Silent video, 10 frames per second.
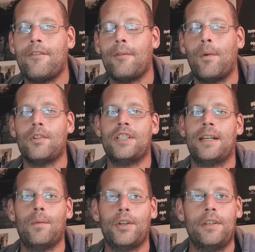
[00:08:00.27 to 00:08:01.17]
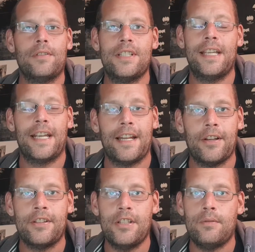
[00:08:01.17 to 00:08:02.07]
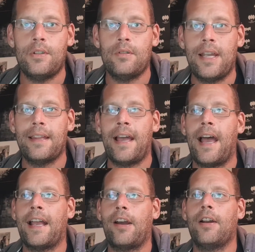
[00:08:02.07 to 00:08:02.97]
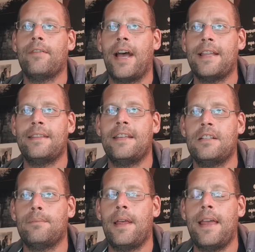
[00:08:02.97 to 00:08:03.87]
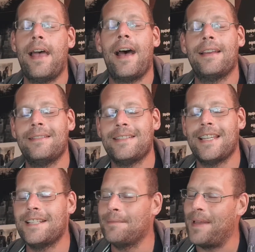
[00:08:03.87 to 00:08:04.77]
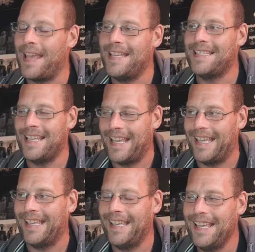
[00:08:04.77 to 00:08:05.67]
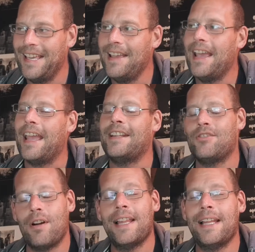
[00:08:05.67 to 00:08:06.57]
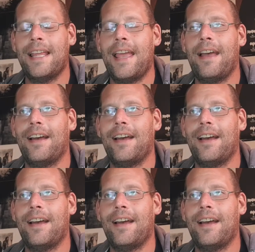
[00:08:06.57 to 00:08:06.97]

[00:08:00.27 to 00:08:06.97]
from watching what you see, and I do. You get that kind of anticip- anticipating adrenaline